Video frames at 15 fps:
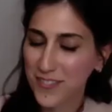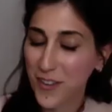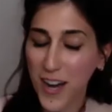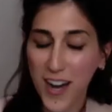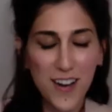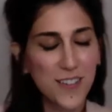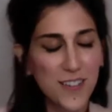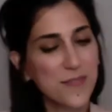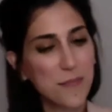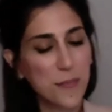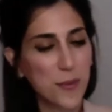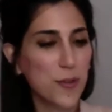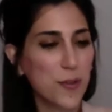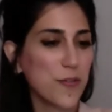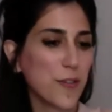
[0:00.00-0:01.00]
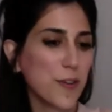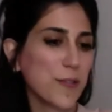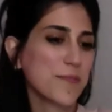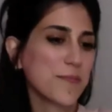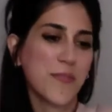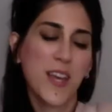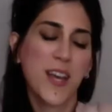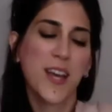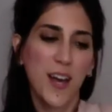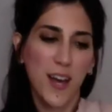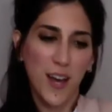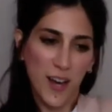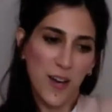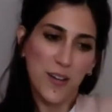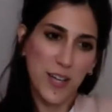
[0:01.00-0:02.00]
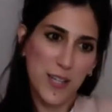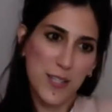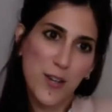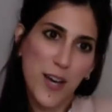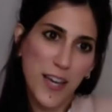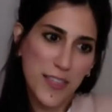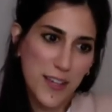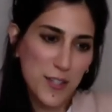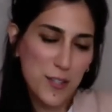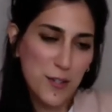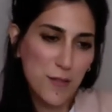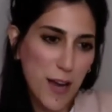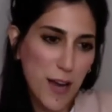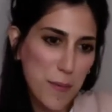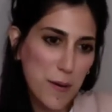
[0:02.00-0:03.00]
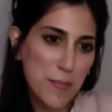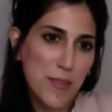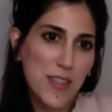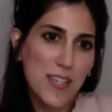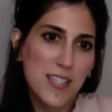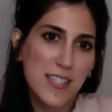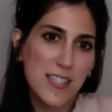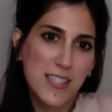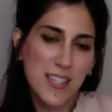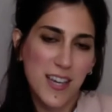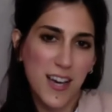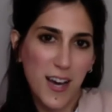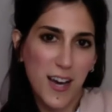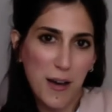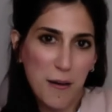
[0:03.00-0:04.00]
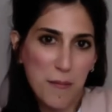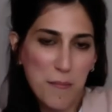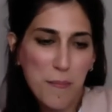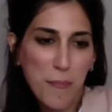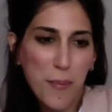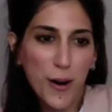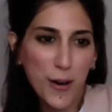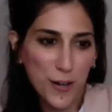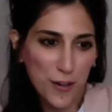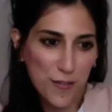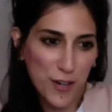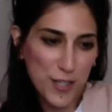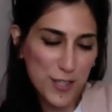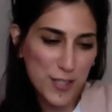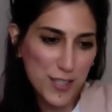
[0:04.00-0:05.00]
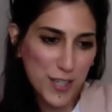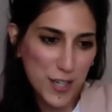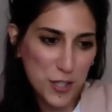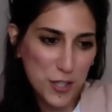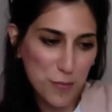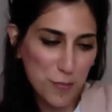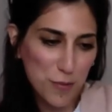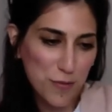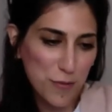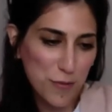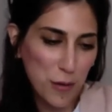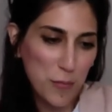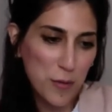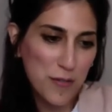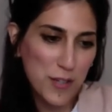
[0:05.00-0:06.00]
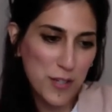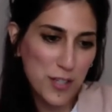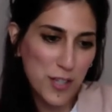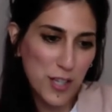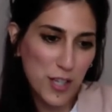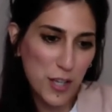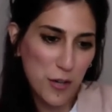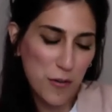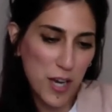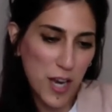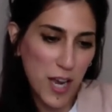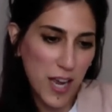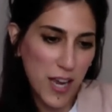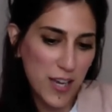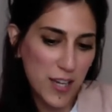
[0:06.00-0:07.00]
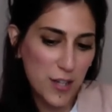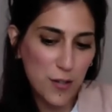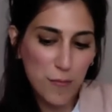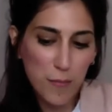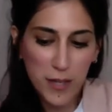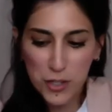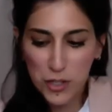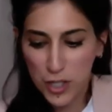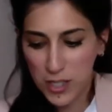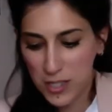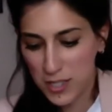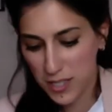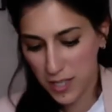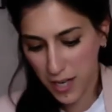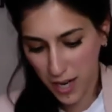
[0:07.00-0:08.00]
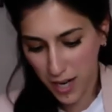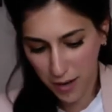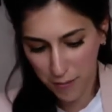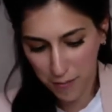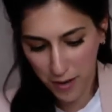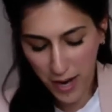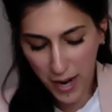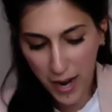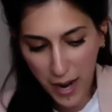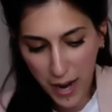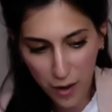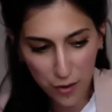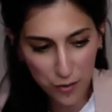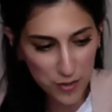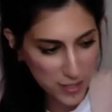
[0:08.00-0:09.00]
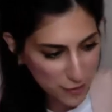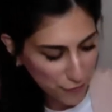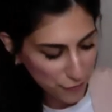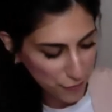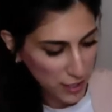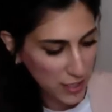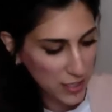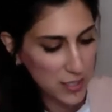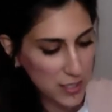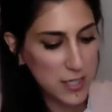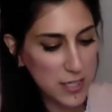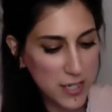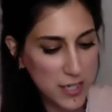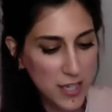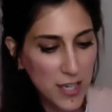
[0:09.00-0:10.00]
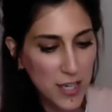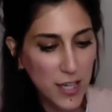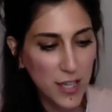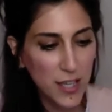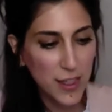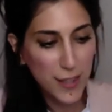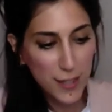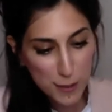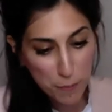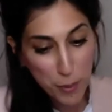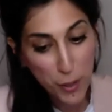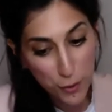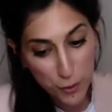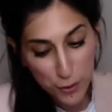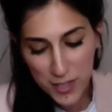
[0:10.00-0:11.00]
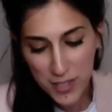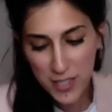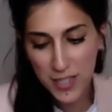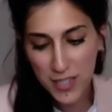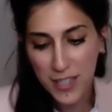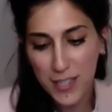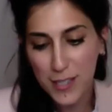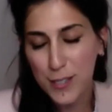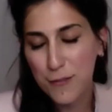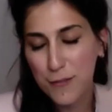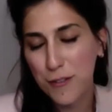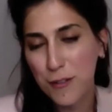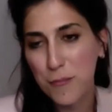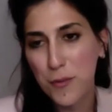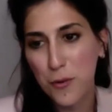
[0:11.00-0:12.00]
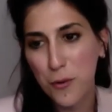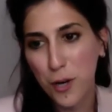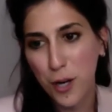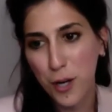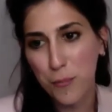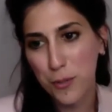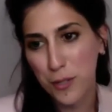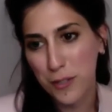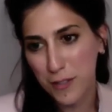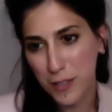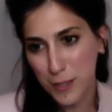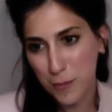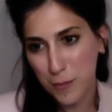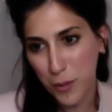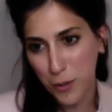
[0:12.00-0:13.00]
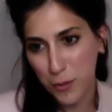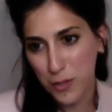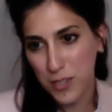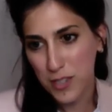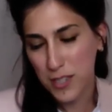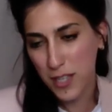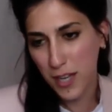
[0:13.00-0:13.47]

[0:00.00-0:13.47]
Wow. Beautiful. Okay, so I think to wrap up this um, part of our discussion before we move into the Q and A, you mentioned um, how different this post is from your previous post.